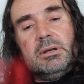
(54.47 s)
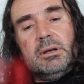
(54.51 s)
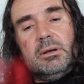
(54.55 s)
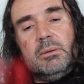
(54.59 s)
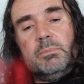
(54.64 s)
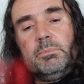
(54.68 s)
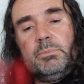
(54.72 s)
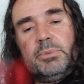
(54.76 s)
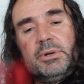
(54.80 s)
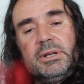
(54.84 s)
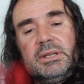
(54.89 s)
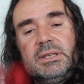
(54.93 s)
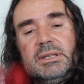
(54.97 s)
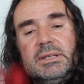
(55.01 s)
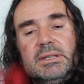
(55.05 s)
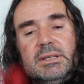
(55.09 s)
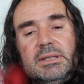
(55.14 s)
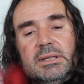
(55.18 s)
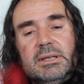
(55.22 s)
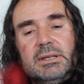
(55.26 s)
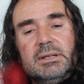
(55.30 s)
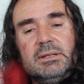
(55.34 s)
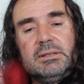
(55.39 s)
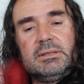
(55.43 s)
and
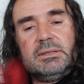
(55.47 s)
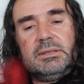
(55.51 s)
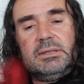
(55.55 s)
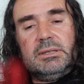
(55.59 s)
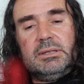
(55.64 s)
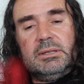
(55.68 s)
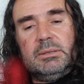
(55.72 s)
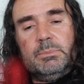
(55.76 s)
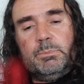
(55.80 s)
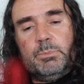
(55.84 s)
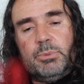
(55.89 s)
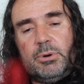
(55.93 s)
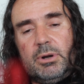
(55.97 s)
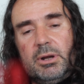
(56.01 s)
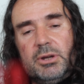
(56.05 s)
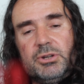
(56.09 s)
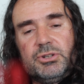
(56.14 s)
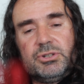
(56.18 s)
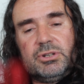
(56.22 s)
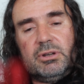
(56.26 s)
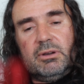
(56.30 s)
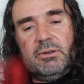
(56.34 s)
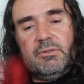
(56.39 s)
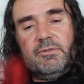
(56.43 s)
bring the
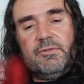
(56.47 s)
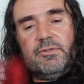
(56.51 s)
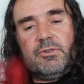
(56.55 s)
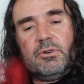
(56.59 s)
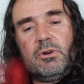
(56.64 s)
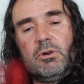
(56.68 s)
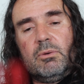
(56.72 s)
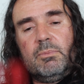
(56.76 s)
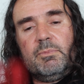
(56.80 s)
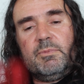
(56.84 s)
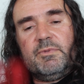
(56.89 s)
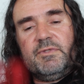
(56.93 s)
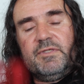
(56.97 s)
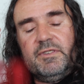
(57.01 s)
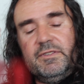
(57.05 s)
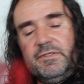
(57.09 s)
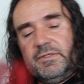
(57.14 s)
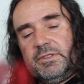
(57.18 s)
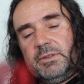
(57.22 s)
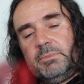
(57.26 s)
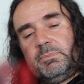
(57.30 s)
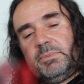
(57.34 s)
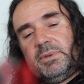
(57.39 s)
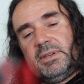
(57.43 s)
pressure from
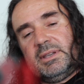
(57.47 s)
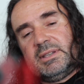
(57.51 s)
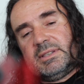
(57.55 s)
50